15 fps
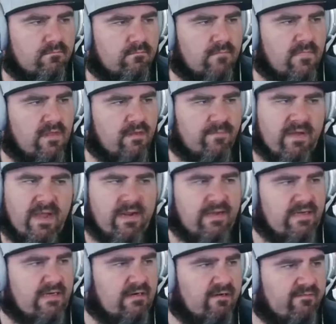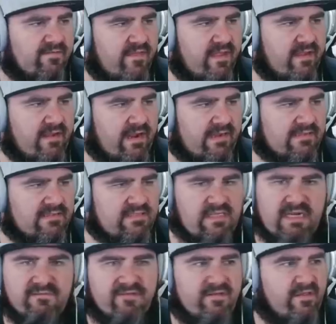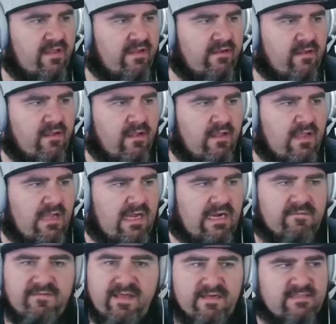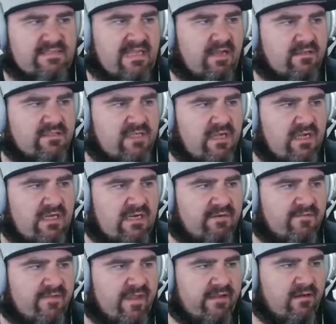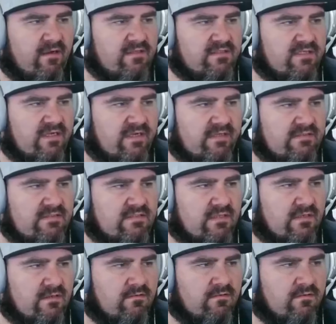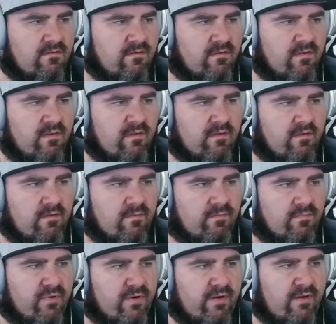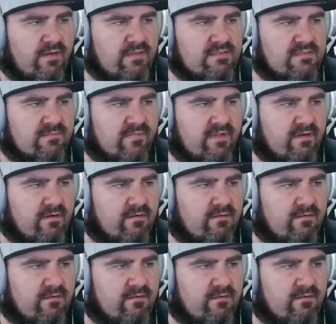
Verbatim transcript: I can hear everything, I can see everything, everything sounds good, everything looks good, so pretty awesome there.